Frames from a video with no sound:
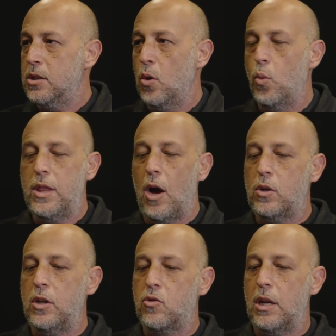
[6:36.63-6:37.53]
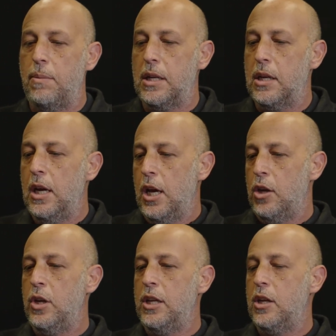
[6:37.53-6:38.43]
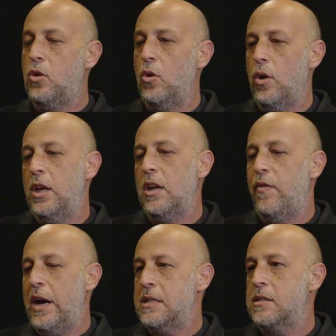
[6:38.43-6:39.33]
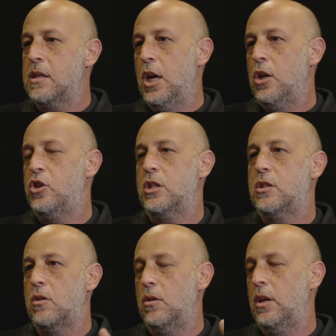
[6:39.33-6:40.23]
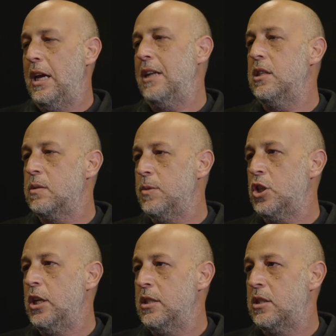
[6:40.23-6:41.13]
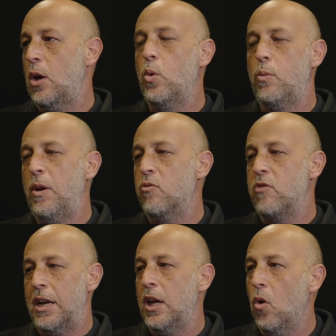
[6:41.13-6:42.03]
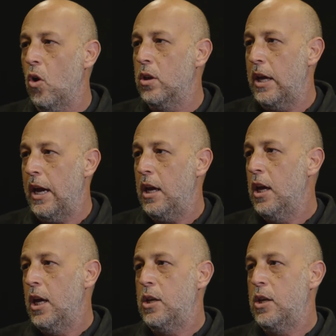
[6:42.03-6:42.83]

So without Incredibuild, you needed to, in advance, just get these machines. They would be running all day.